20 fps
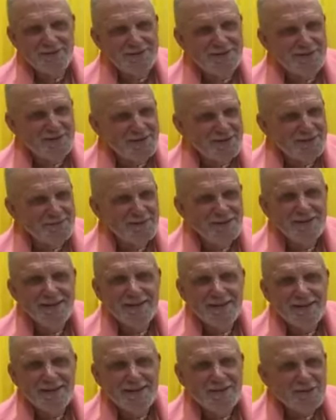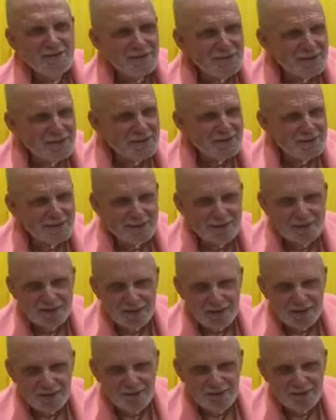So I'm using this
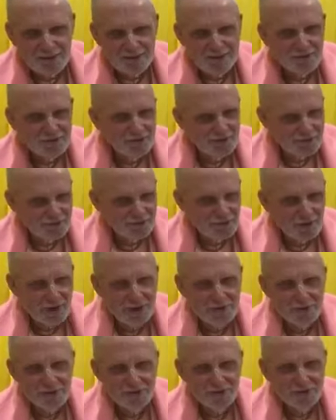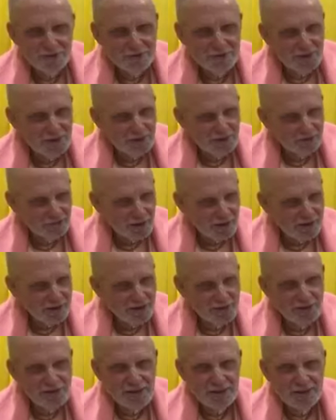example and trying to
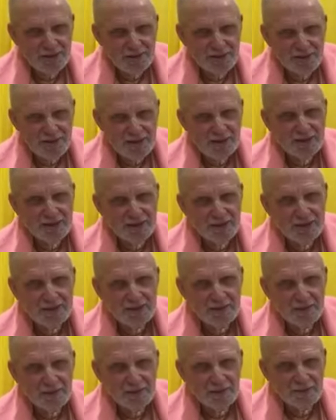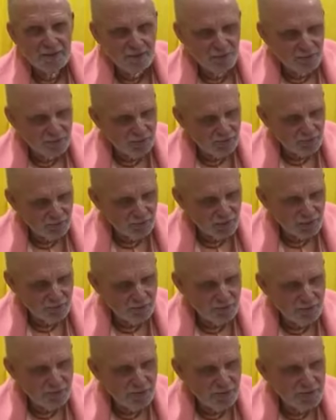reconcile it clearly with
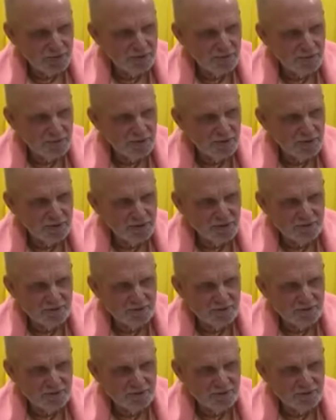what's being spoken.